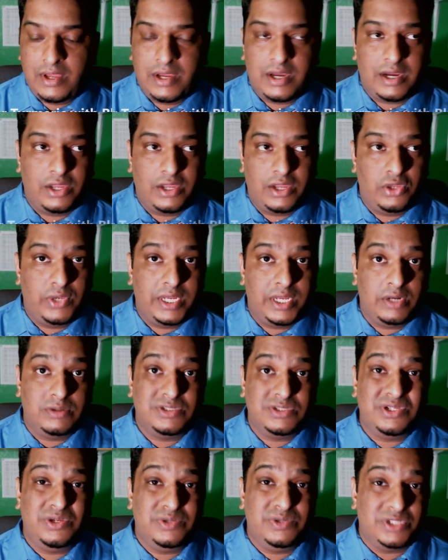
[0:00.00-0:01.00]
You can
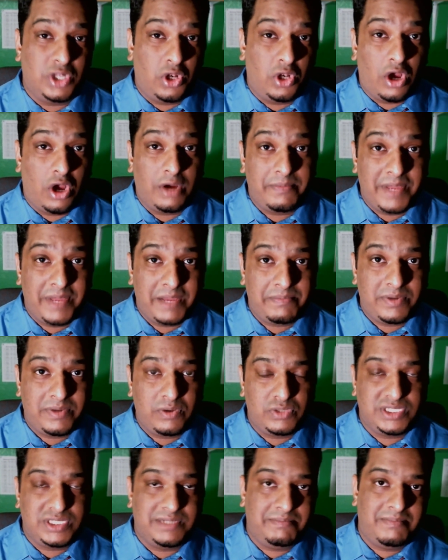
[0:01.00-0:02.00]
also use long pepper,
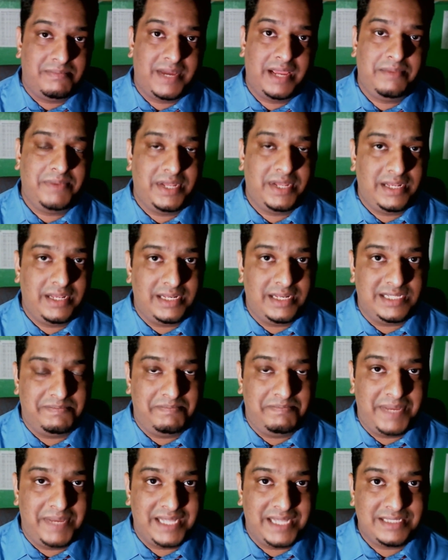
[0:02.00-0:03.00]
which in my opinion is
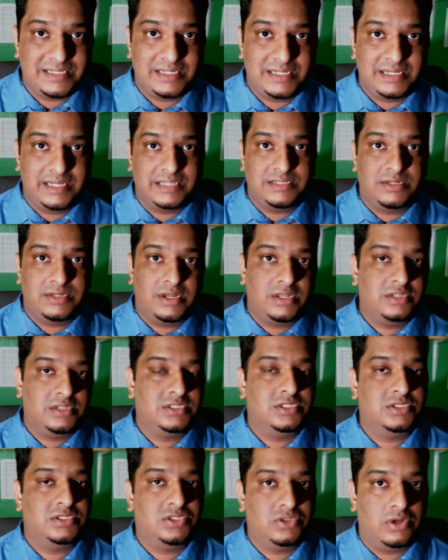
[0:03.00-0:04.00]
better. It's not
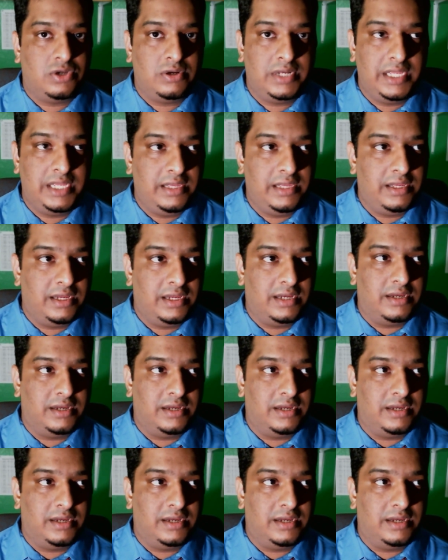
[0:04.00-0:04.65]
strongly